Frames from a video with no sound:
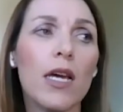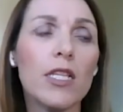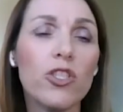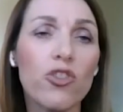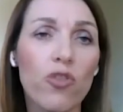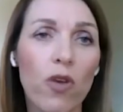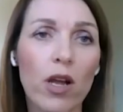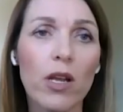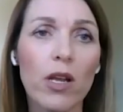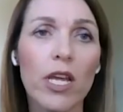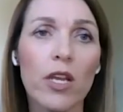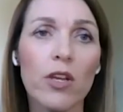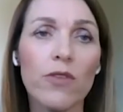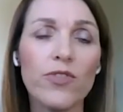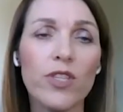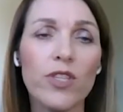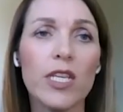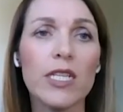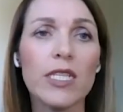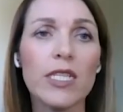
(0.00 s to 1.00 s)
strongly enough
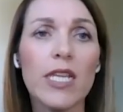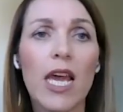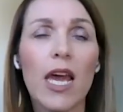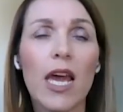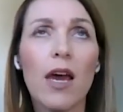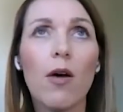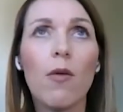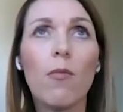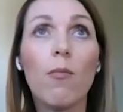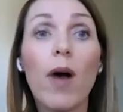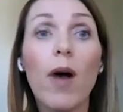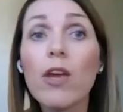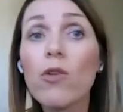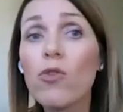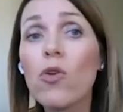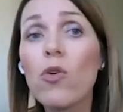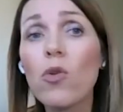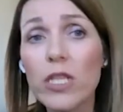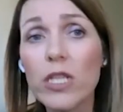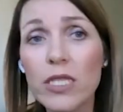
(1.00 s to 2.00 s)
to this, my
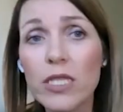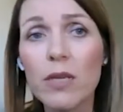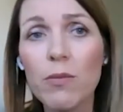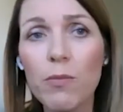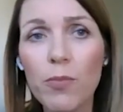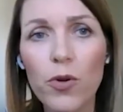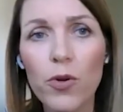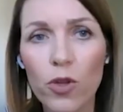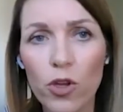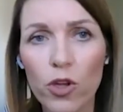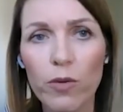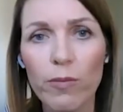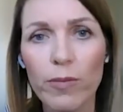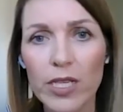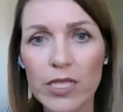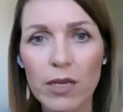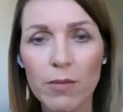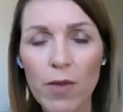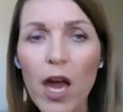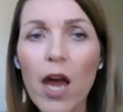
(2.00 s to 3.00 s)
role is in
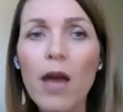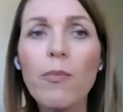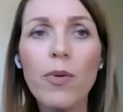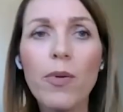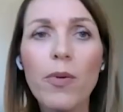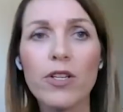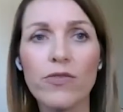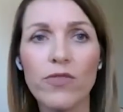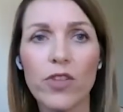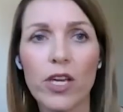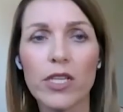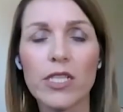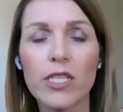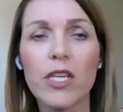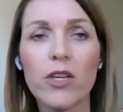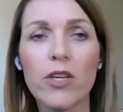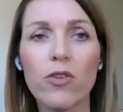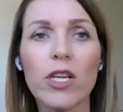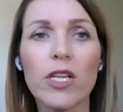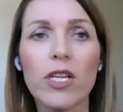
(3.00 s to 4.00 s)
procurement. I'm not part of the IT
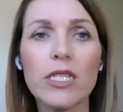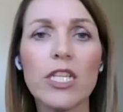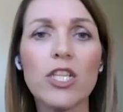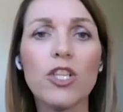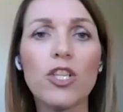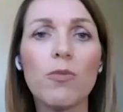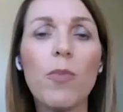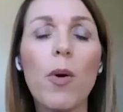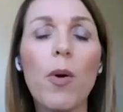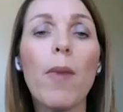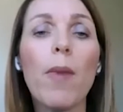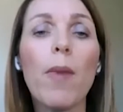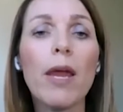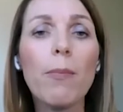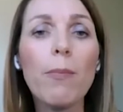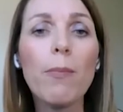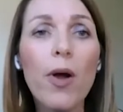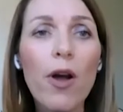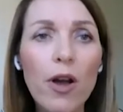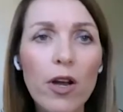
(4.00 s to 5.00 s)
organization, but my
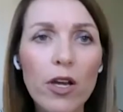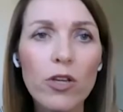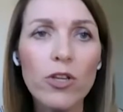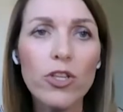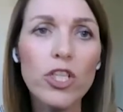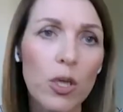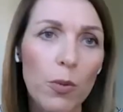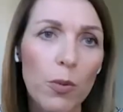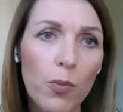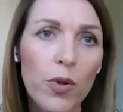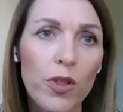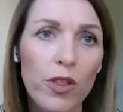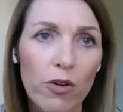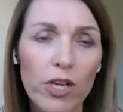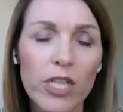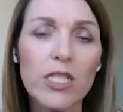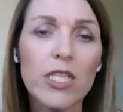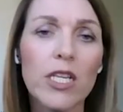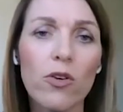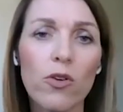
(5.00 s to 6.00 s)
partnership with our
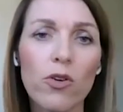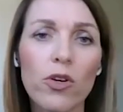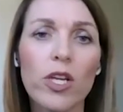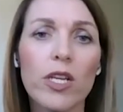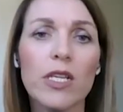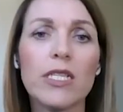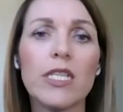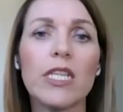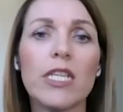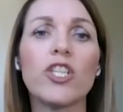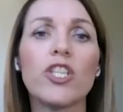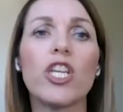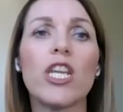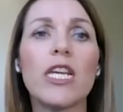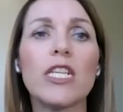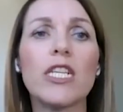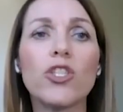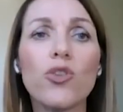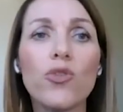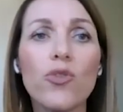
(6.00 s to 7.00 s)
IT organization
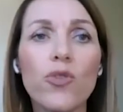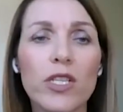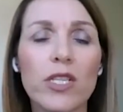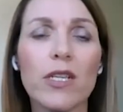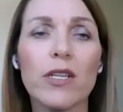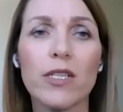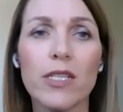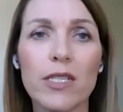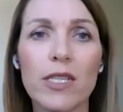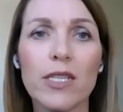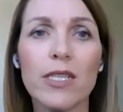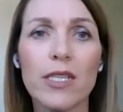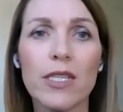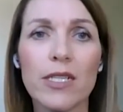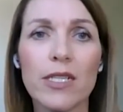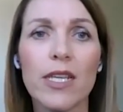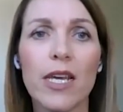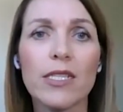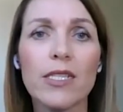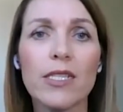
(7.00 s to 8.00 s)
is critical to the
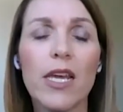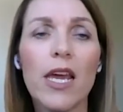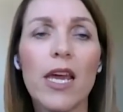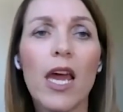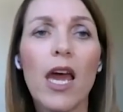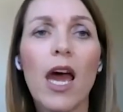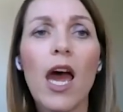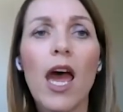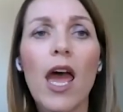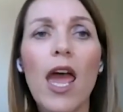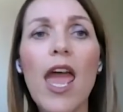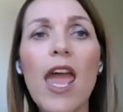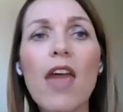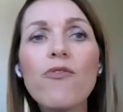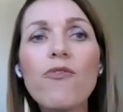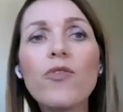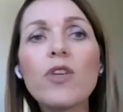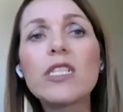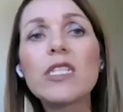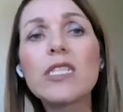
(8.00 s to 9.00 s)
success.
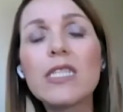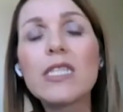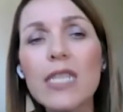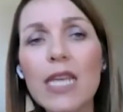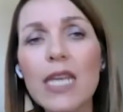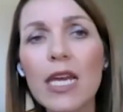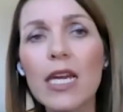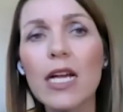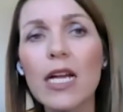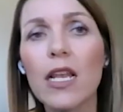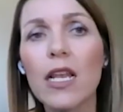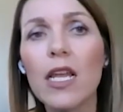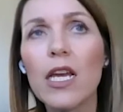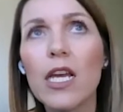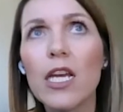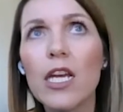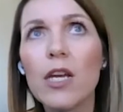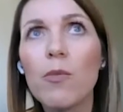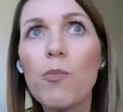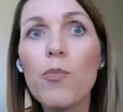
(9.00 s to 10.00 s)
Every single
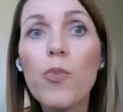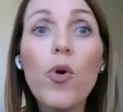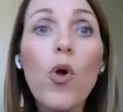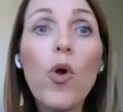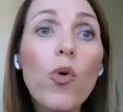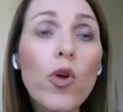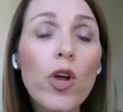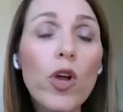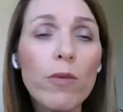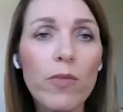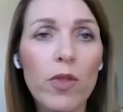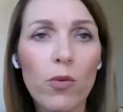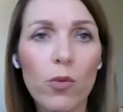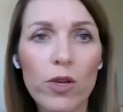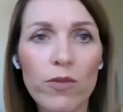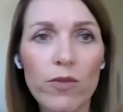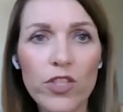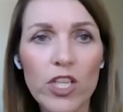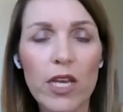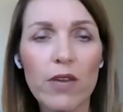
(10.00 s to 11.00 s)
program that
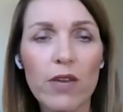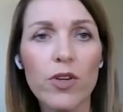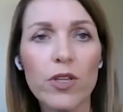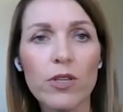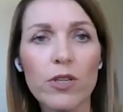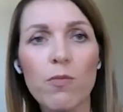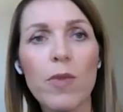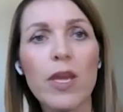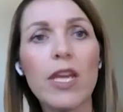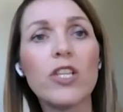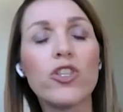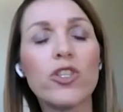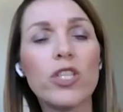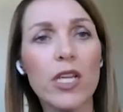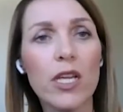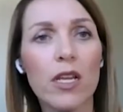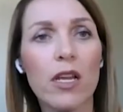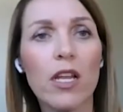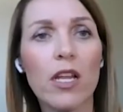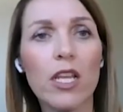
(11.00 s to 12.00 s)
we've delivered, major
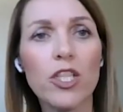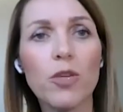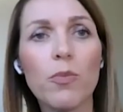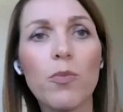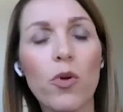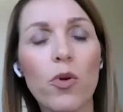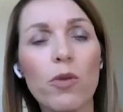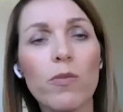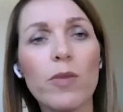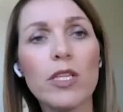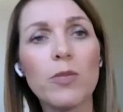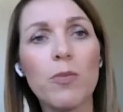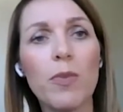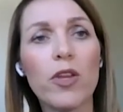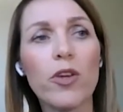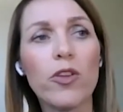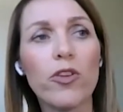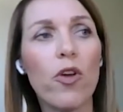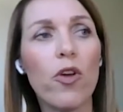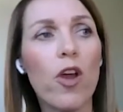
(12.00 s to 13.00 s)
technology program that's been
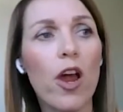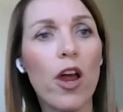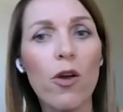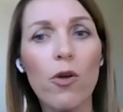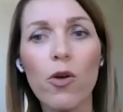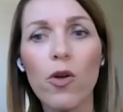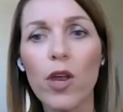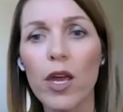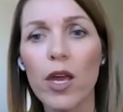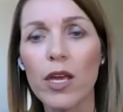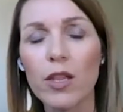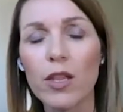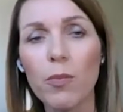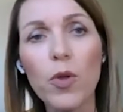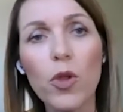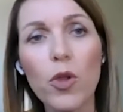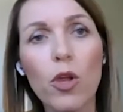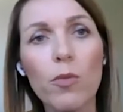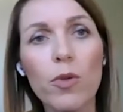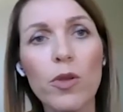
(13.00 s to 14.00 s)
under our the
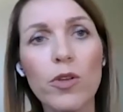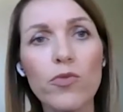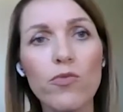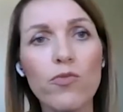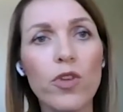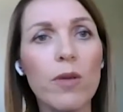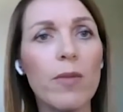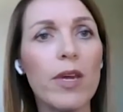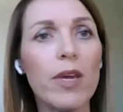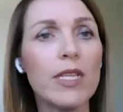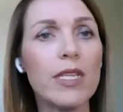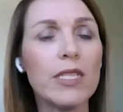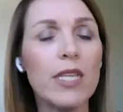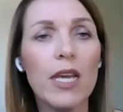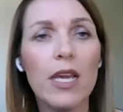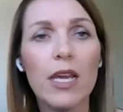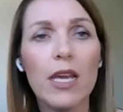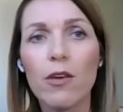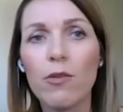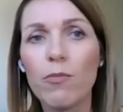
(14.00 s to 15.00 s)
procurement remit,
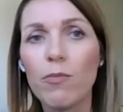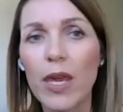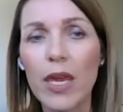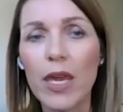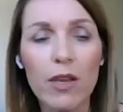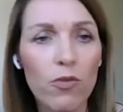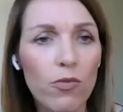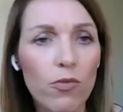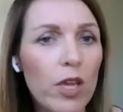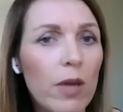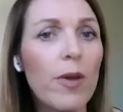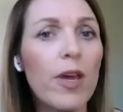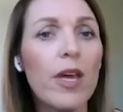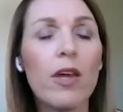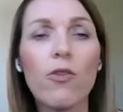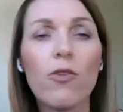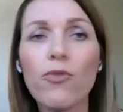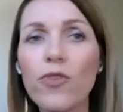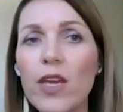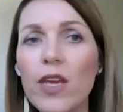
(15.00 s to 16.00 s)
be it
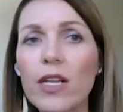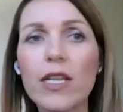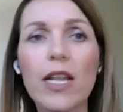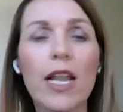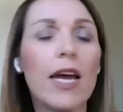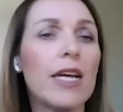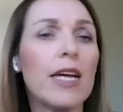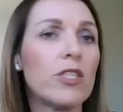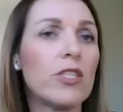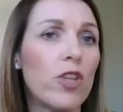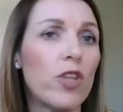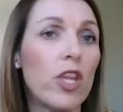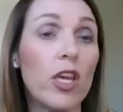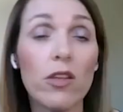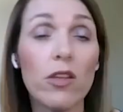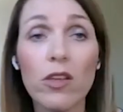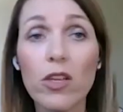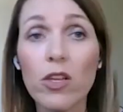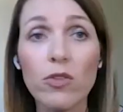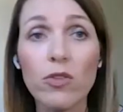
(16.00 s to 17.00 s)
Ariba or Fieldglass or
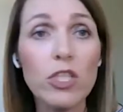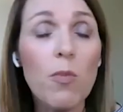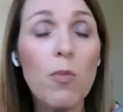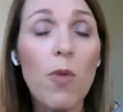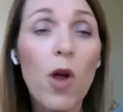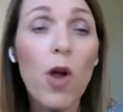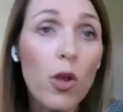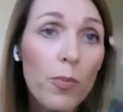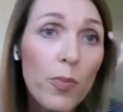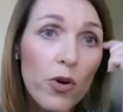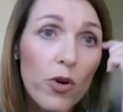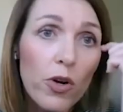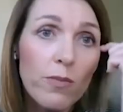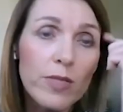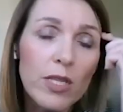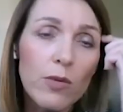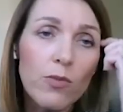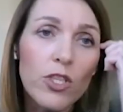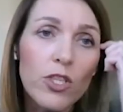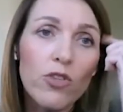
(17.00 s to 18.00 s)
the smaller
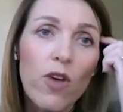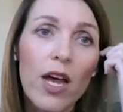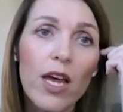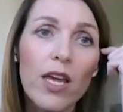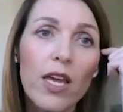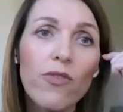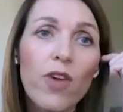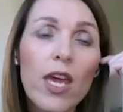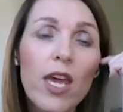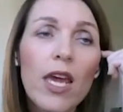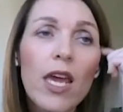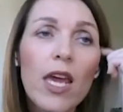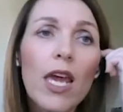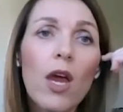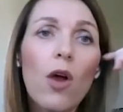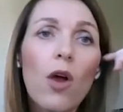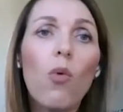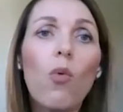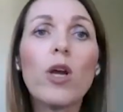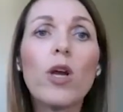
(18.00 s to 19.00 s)
programs that we drive,
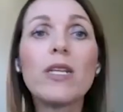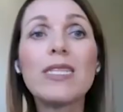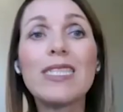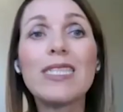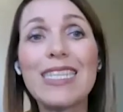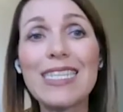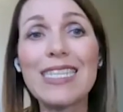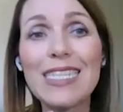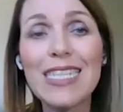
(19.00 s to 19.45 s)
what is the